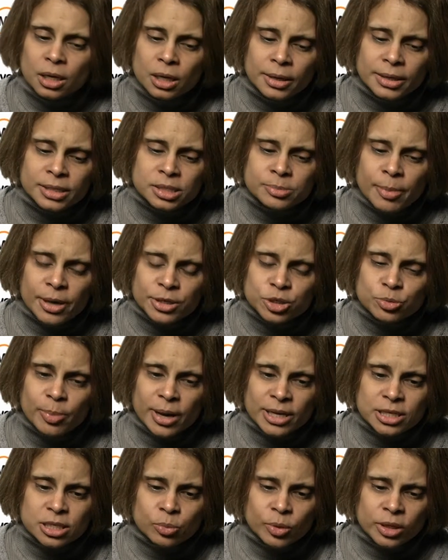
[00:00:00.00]
It's much
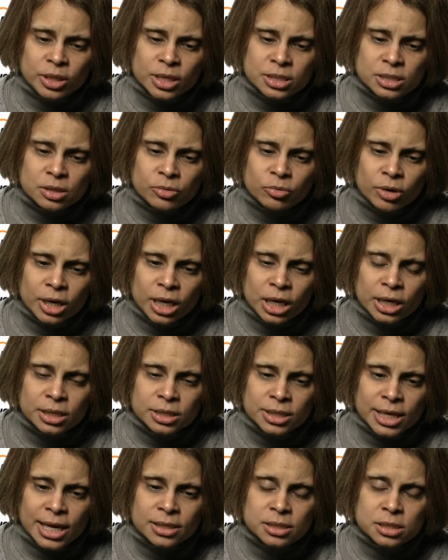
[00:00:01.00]
better when there's a really
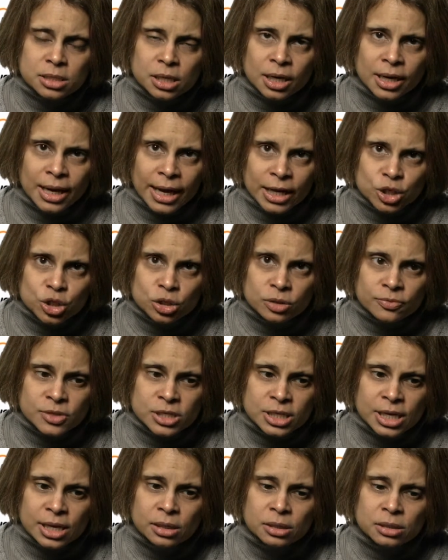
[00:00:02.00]
dense collection of
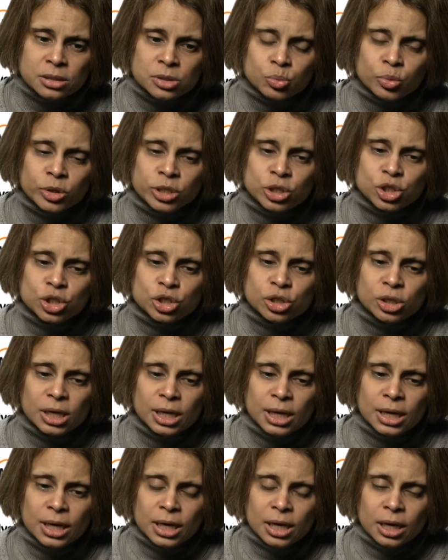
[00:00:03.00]
cells which
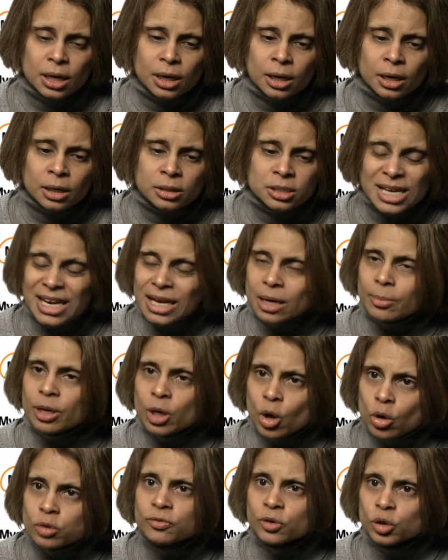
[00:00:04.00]
take up a
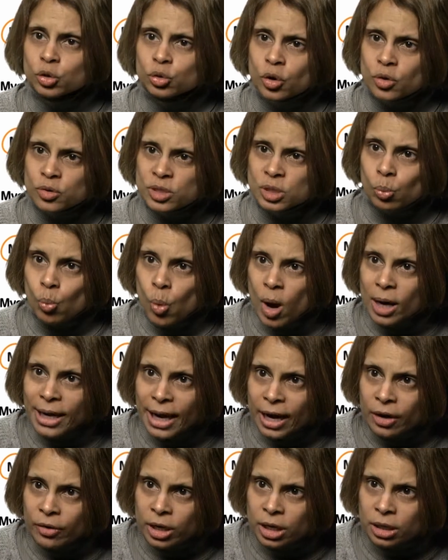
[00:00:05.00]
lot of glucose in one
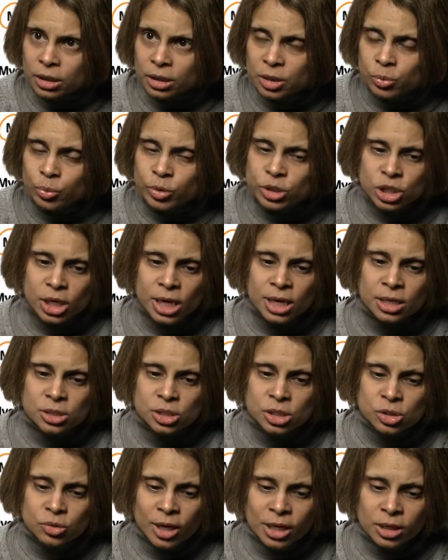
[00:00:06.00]
area, in which
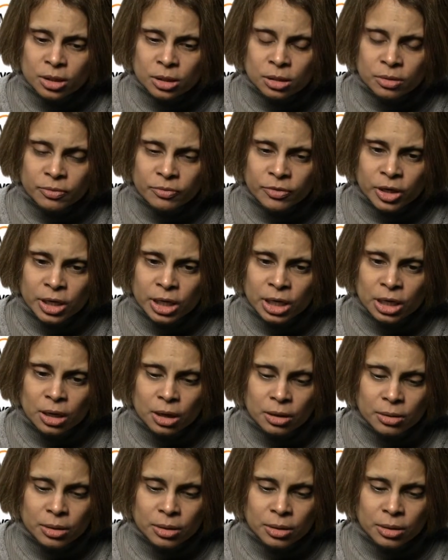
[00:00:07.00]
case you get a very